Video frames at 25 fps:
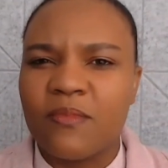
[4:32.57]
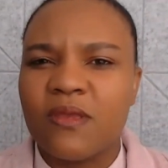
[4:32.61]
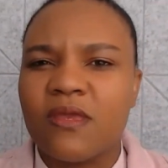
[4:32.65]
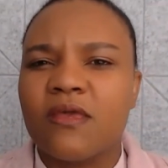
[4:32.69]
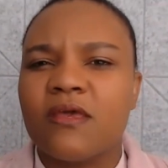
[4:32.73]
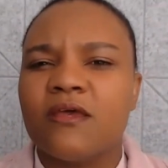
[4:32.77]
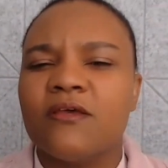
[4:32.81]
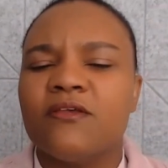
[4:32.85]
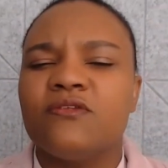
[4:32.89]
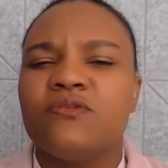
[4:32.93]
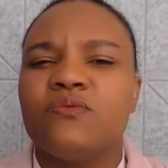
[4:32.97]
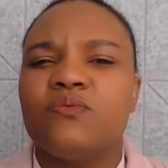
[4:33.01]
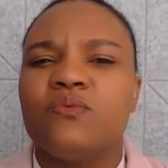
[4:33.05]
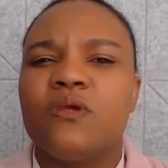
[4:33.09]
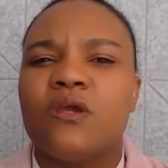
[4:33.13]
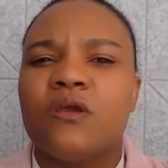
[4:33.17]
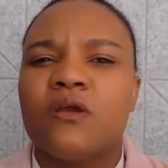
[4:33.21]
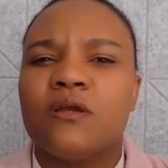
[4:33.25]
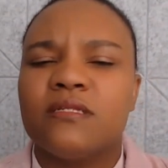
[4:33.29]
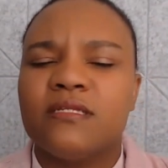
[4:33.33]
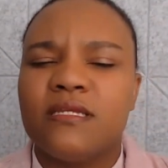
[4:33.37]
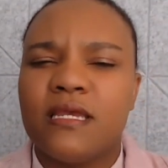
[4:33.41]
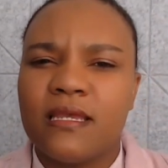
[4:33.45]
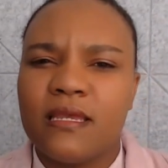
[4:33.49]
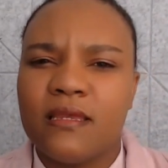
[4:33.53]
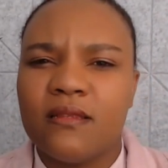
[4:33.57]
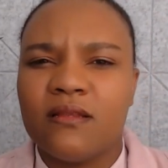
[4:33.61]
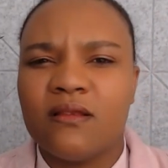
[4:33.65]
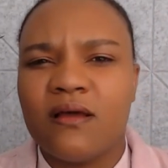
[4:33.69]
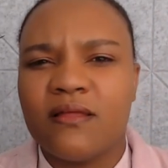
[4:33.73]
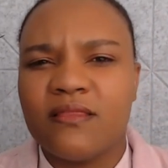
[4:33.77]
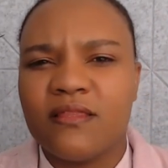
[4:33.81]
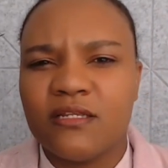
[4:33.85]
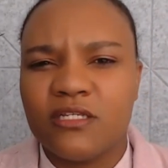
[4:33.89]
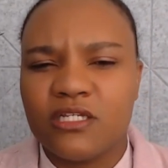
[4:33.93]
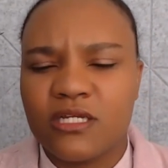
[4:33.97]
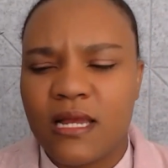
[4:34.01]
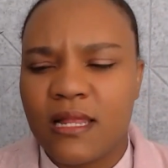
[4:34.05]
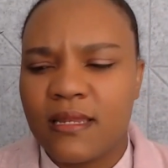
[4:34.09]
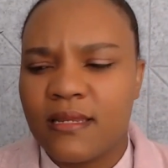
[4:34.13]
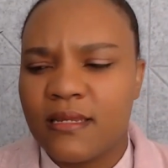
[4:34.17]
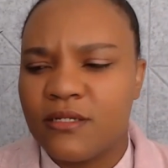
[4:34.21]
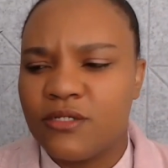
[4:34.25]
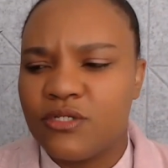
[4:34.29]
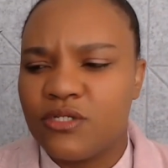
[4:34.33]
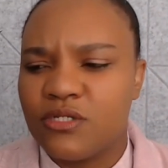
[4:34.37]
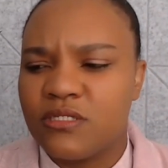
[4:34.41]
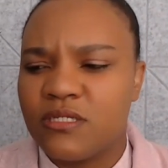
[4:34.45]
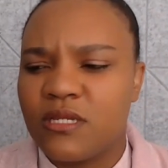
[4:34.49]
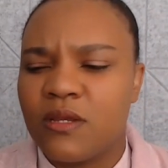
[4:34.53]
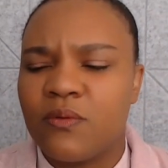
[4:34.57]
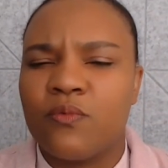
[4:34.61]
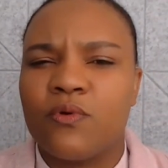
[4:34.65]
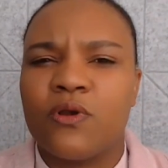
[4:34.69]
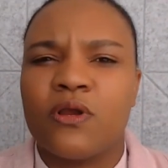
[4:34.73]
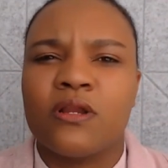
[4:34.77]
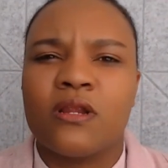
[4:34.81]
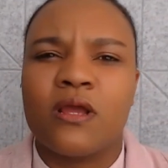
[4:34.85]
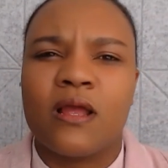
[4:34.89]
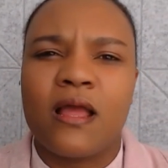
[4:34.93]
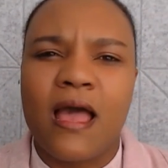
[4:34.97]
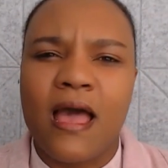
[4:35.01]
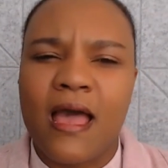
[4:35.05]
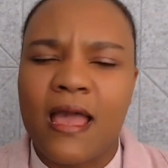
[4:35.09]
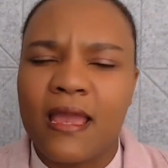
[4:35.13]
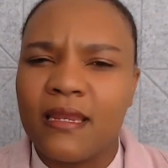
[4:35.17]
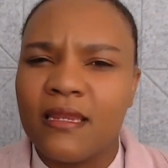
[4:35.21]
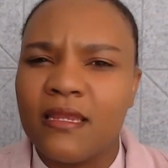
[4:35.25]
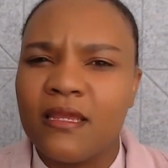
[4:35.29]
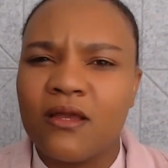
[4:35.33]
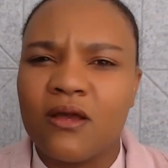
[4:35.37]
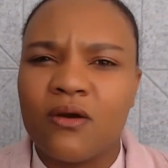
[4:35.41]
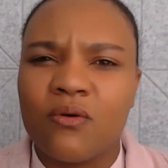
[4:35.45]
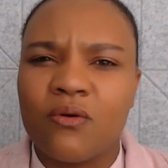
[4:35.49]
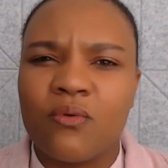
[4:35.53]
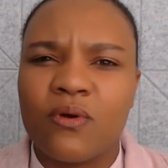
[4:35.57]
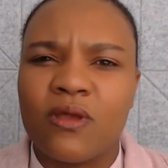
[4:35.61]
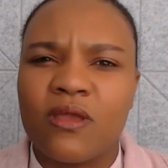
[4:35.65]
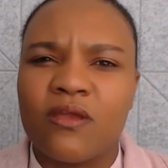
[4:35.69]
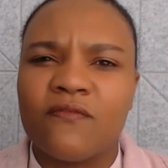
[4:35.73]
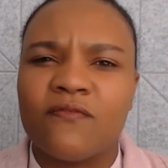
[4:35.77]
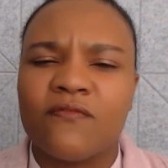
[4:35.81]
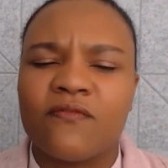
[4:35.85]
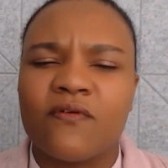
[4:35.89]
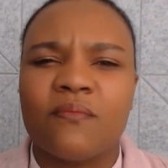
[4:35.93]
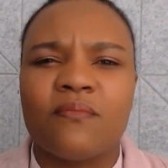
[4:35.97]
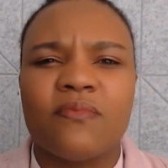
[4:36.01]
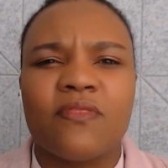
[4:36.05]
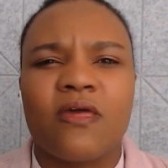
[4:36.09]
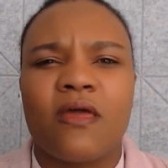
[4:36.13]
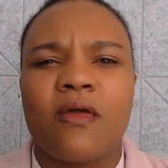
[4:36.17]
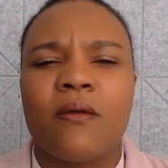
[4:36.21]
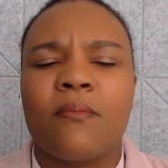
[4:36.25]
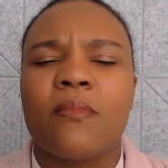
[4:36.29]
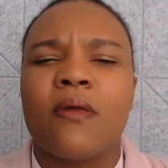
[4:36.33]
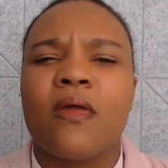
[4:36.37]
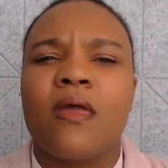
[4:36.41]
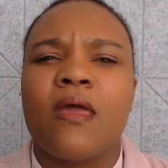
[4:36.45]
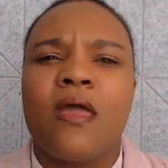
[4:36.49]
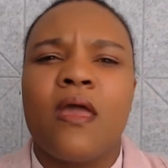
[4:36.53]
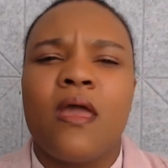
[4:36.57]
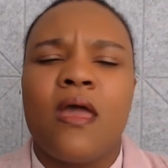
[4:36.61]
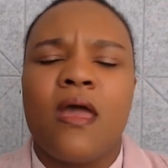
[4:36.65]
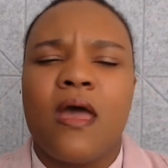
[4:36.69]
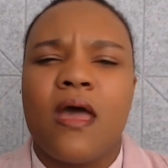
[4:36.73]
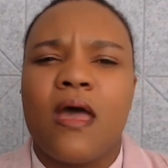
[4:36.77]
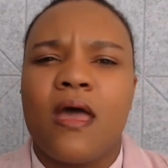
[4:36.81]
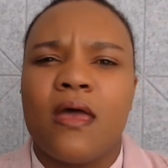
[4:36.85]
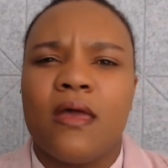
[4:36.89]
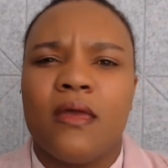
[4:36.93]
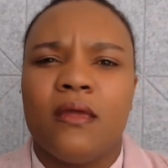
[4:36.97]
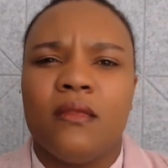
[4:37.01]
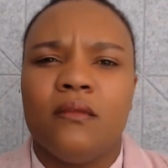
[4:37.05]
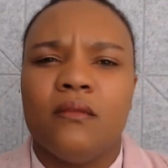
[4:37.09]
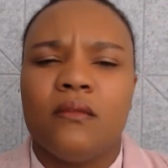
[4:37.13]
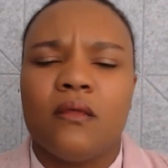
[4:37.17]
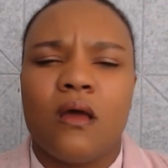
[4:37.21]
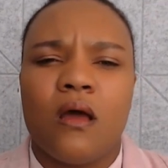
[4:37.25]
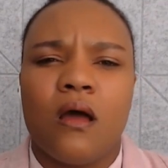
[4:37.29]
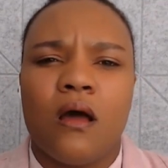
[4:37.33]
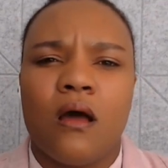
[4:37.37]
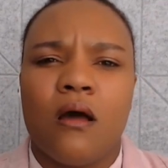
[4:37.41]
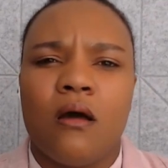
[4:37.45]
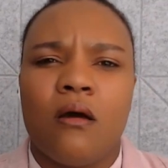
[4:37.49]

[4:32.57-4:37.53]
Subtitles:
Because we are taking on the challenges and we're not hiding away from them. And